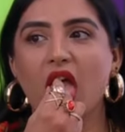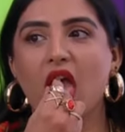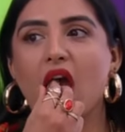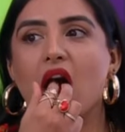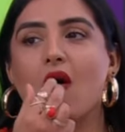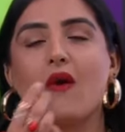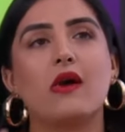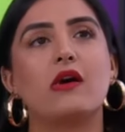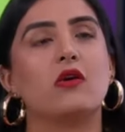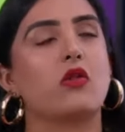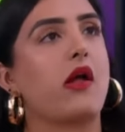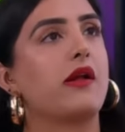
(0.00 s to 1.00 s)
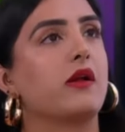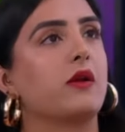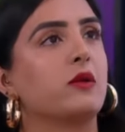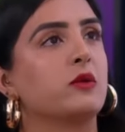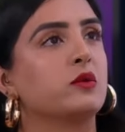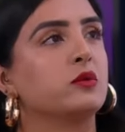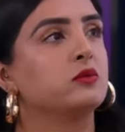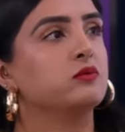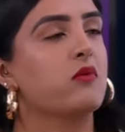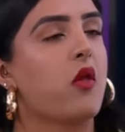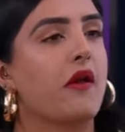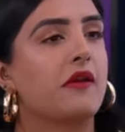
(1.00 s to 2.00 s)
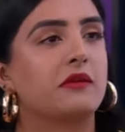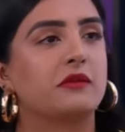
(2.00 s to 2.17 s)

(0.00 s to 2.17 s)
Josh promised that he would throw the final four